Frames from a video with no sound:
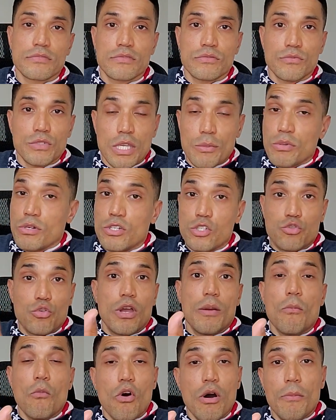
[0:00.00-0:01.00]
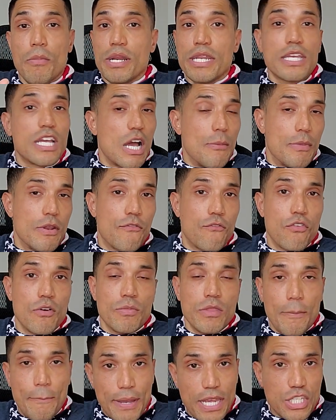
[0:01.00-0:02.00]
was able to enjoy more money coming from
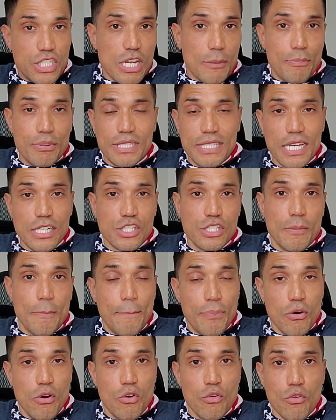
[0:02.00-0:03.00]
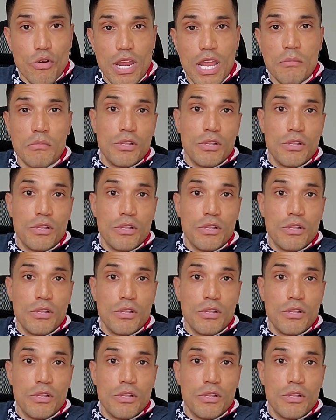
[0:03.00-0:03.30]
the Paycheck Protection Program.